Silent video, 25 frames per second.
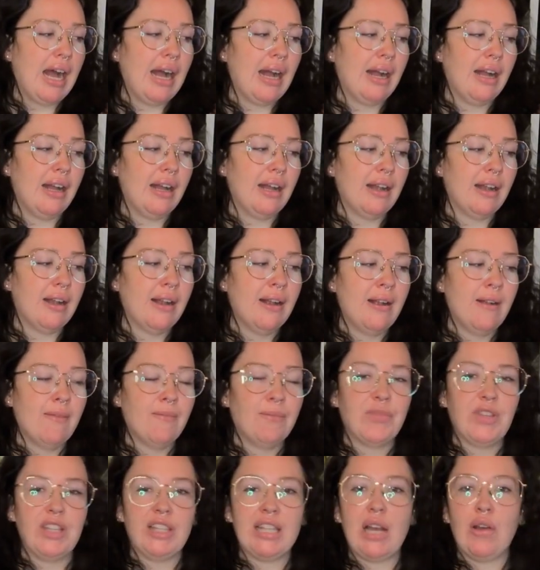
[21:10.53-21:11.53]

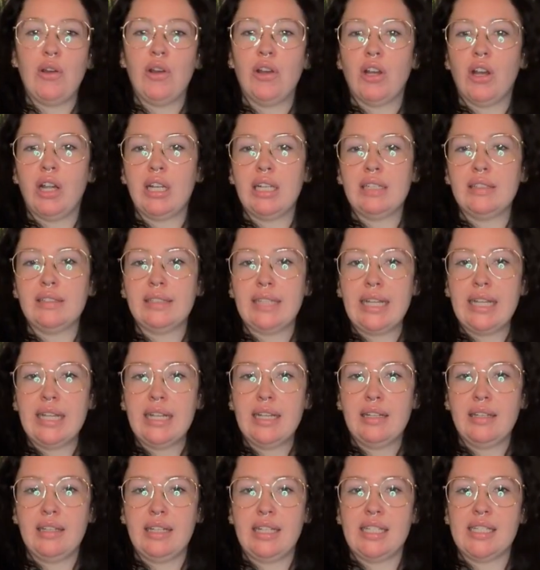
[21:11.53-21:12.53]
That they were going to
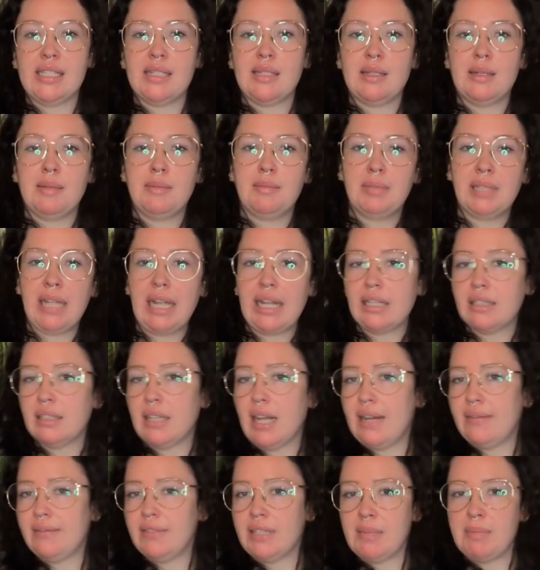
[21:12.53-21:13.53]
leak these
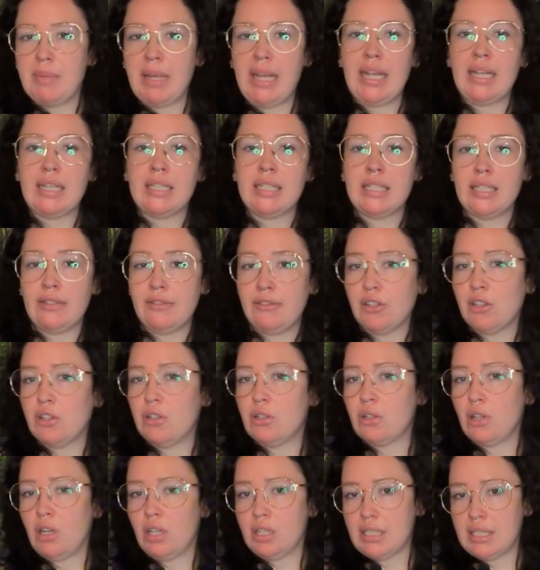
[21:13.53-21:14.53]
Blake Lively being
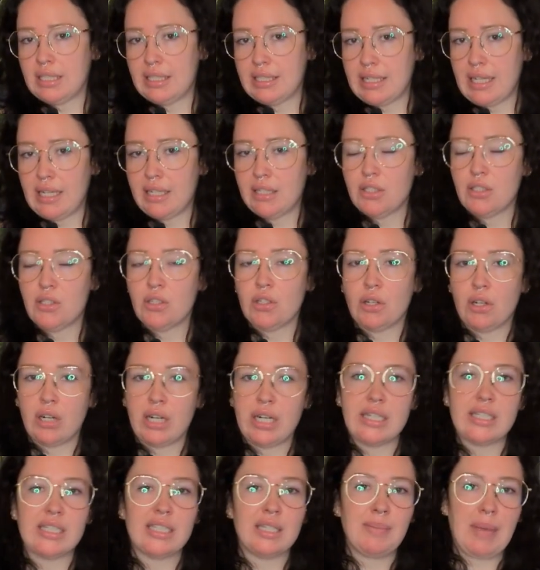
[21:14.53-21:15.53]
difficult on set
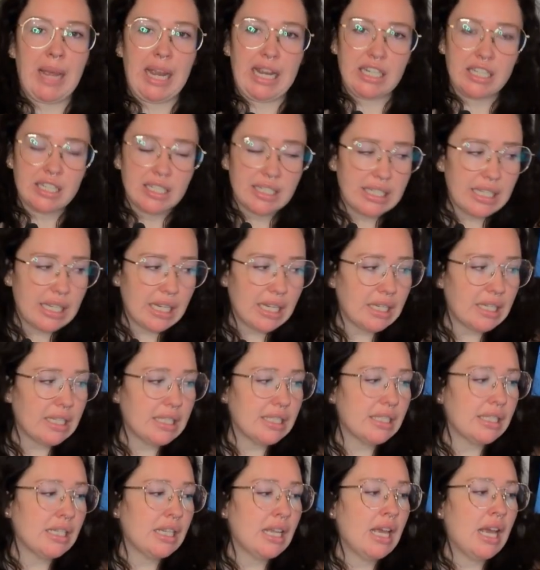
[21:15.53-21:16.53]
stories to Page
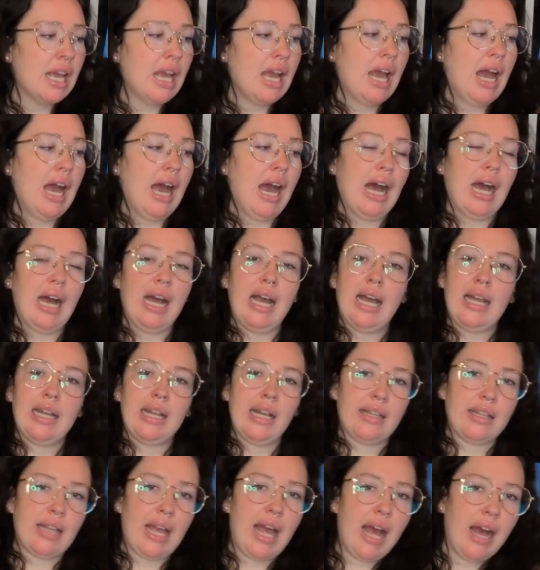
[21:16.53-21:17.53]
Six
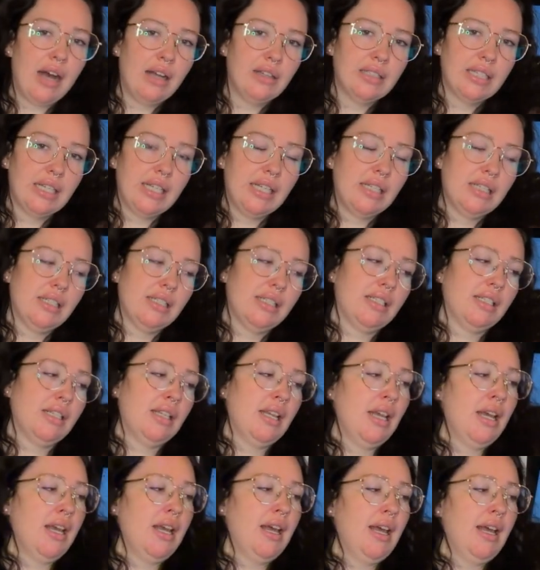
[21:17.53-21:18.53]
and other
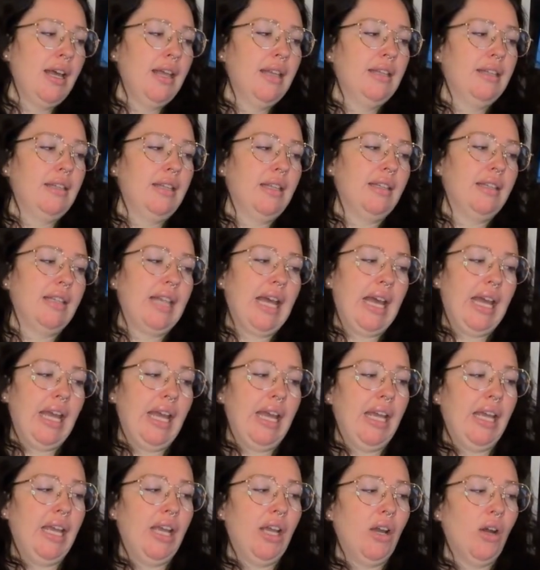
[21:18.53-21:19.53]
outlets, that
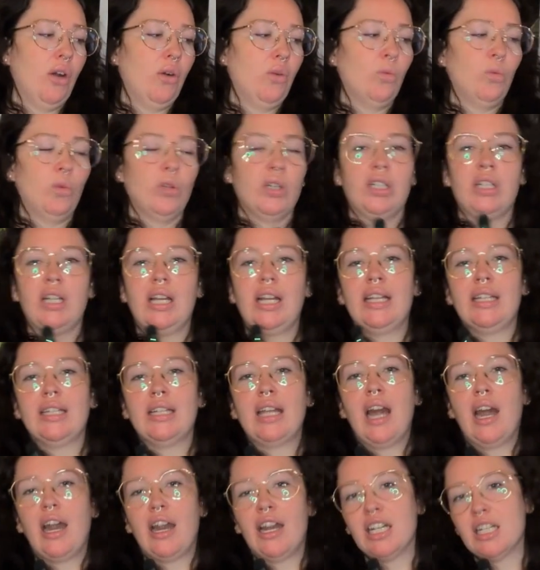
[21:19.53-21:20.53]
they would
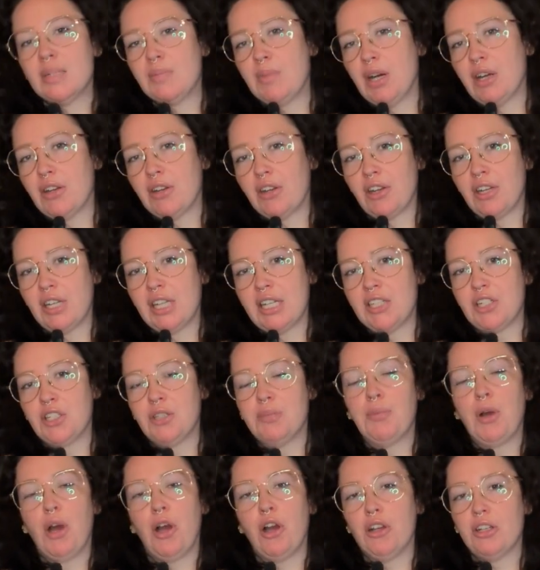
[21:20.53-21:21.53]
encourage Baldoni
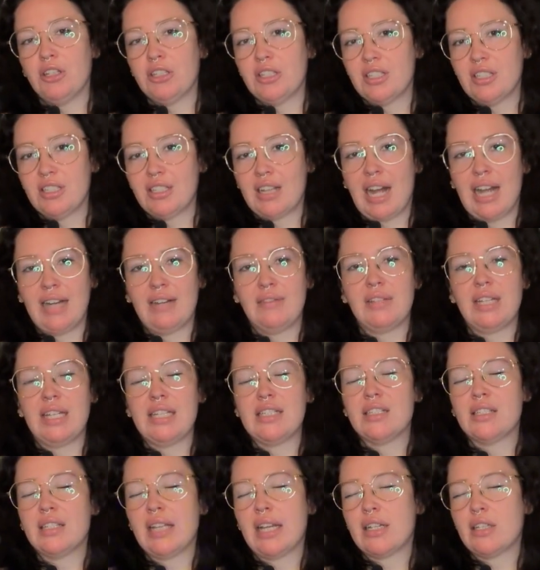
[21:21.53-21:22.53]
to post kind of
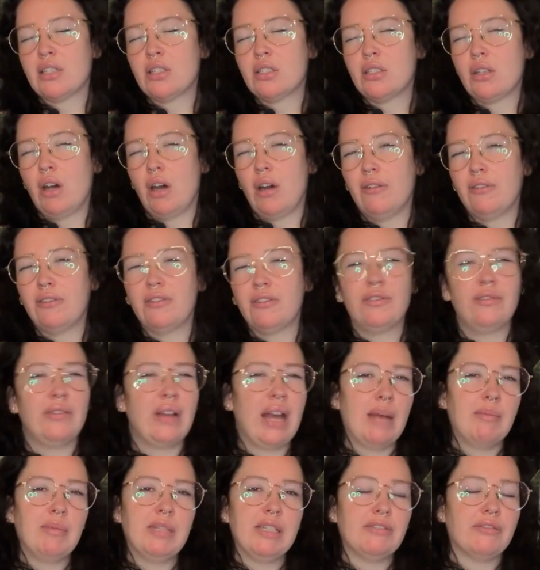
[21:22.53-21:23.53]
these like soft,
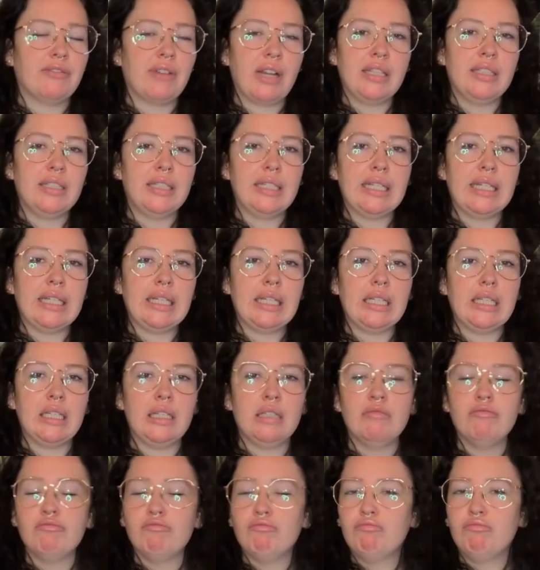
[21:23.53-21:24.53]

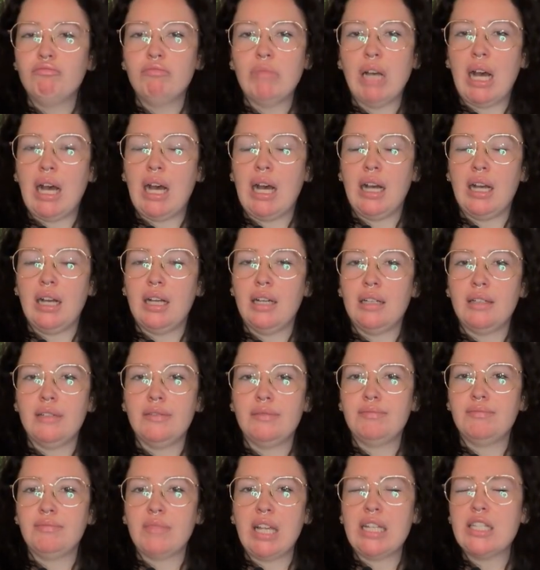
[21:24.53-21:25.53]
family-friendly
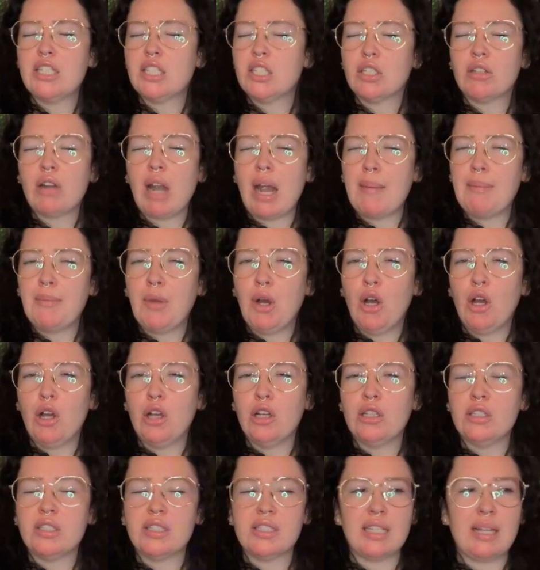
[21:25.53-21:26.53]
Instagram
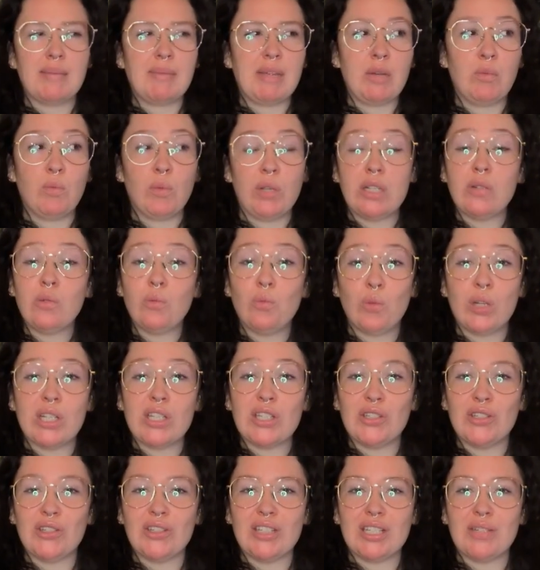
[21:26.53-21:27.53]
posts. I mean,
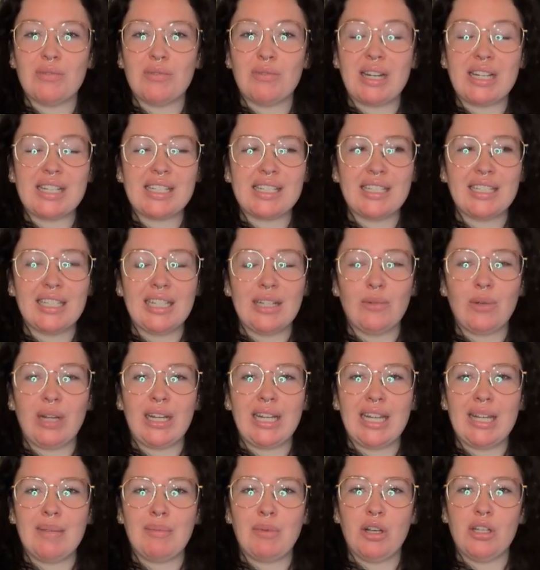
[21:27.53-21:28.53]
we saw this recently
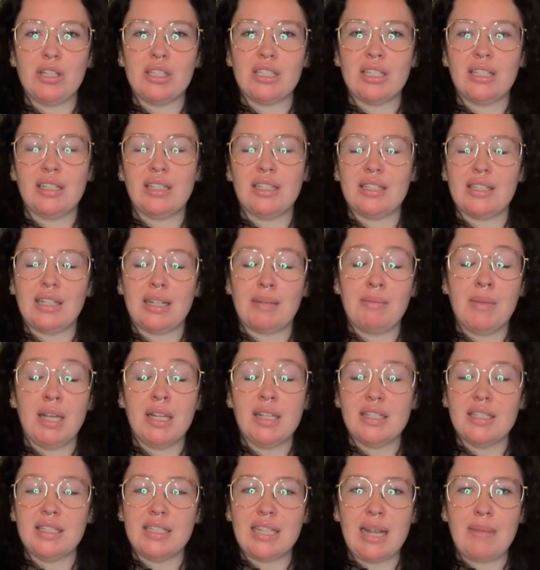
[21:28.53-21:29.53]
when he posted this like
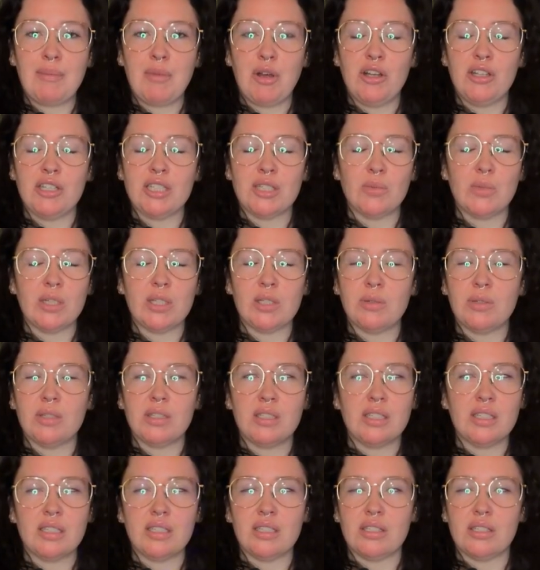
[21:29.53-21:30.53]
Mother's Day post, which
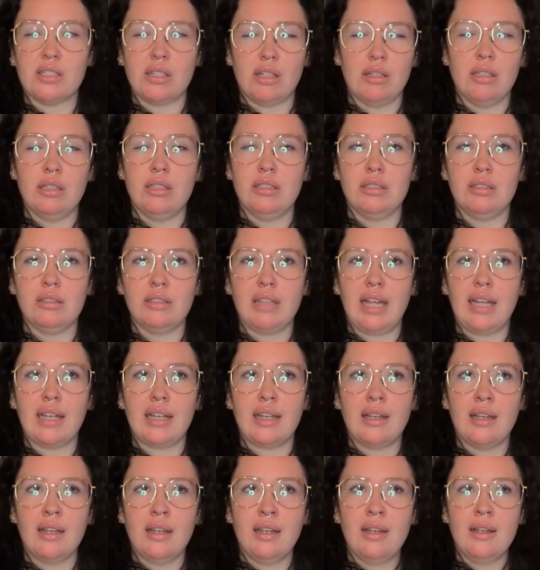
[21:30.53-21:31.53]
was just so
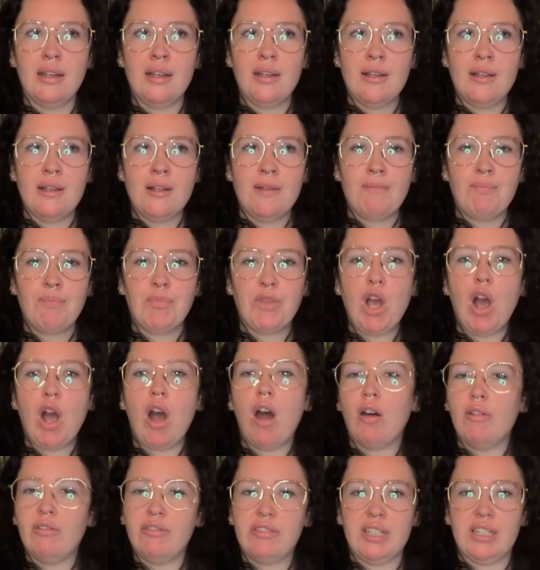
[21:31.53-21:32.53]
like
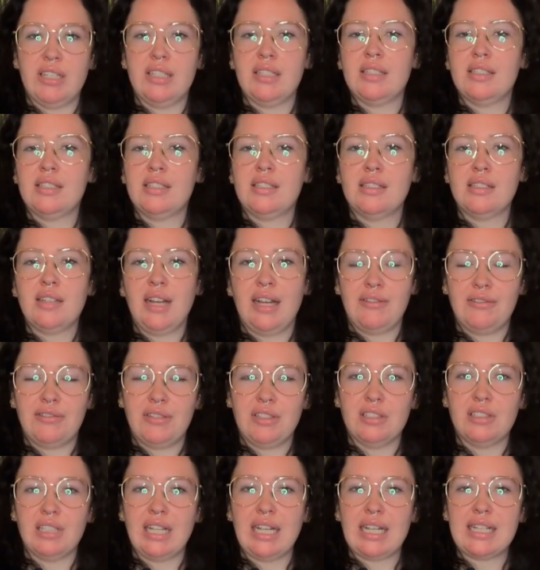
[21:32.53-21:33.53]
obvious, I
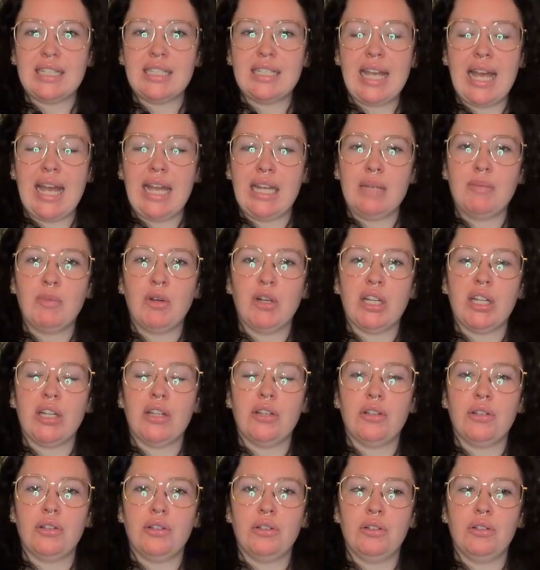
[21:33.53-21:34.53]
feel like, to
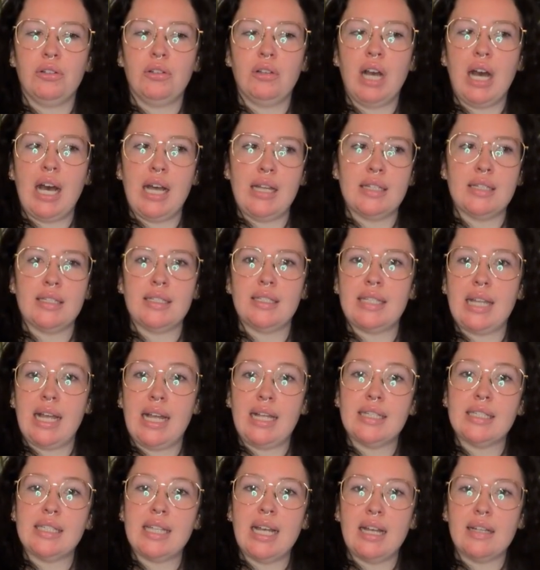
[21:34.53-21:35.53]
anybody who
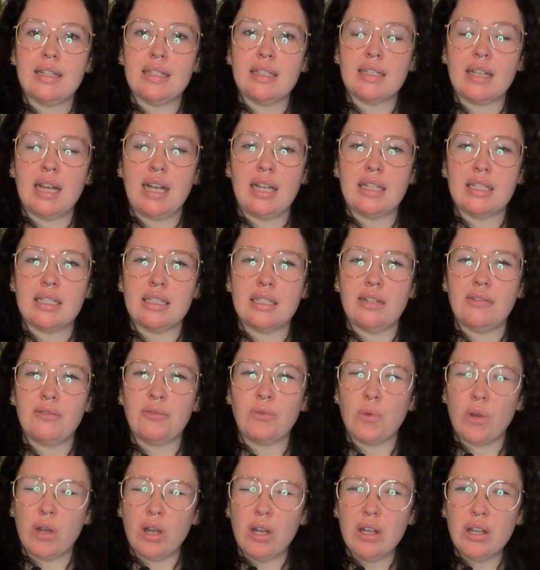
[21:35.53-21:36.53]
understands how this kind of
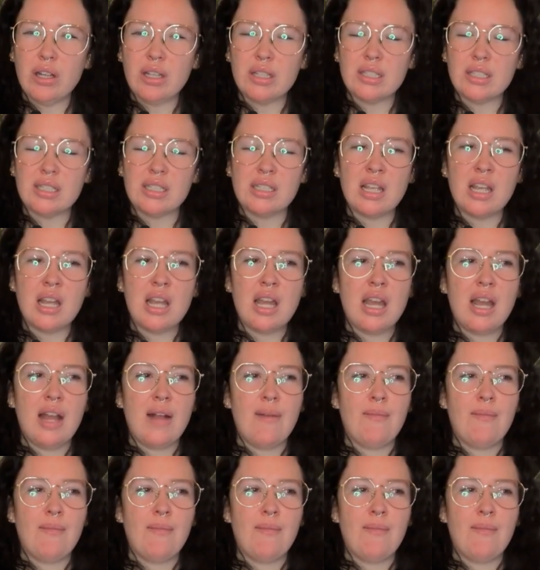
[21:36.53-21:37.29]
stuff works.